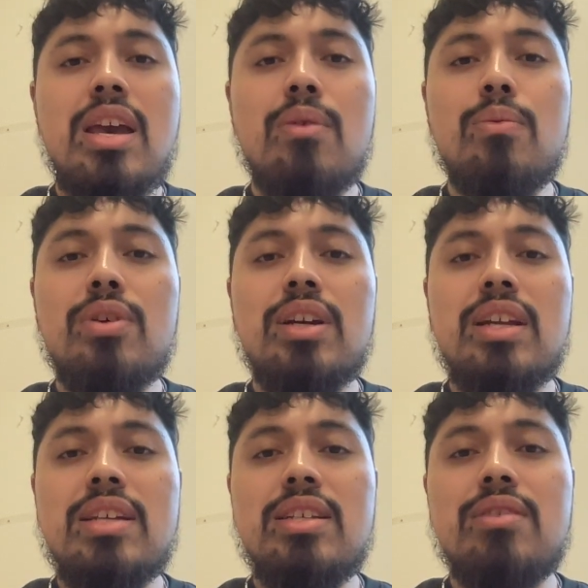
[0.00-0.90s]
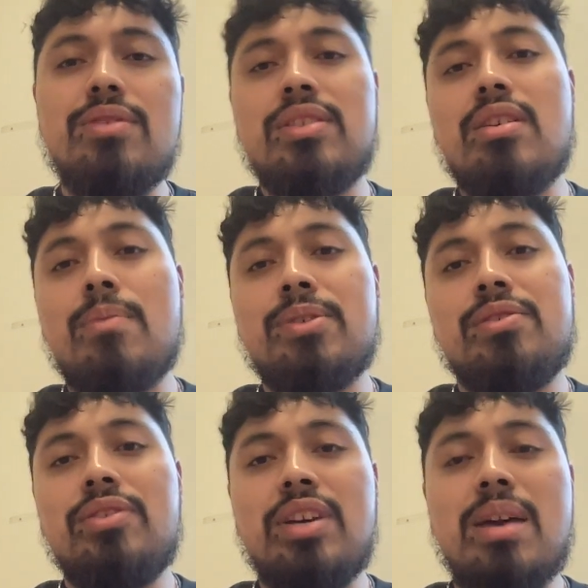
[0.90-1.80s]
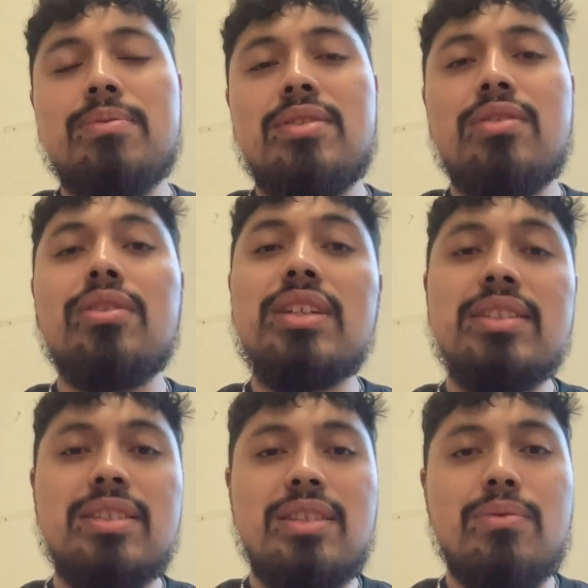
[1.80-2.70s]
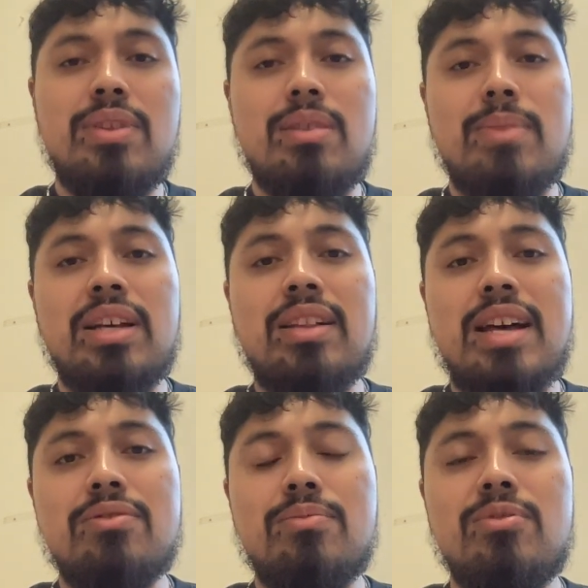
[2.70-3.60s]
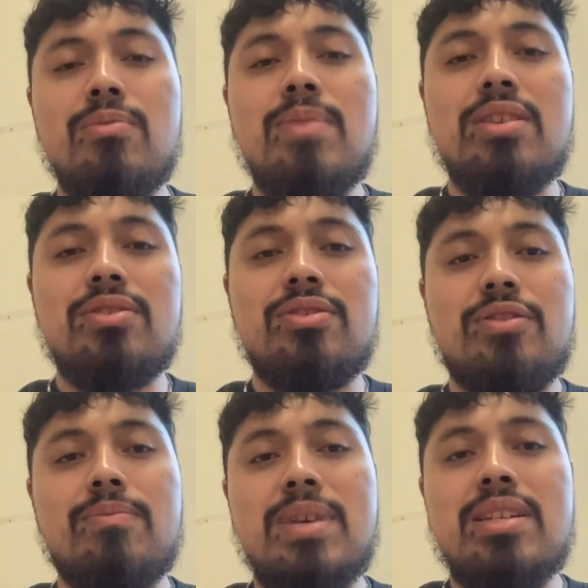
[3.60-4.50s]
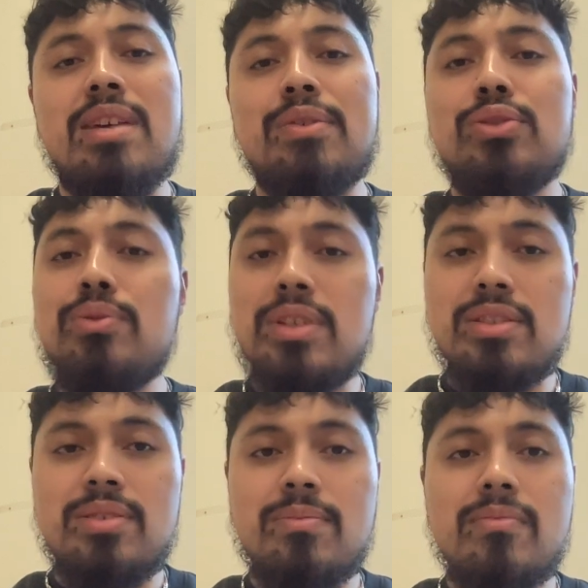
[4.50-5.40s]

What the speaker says: And where can I decrease the opportunity gaps still existing within my classroom to better serve my diverse students?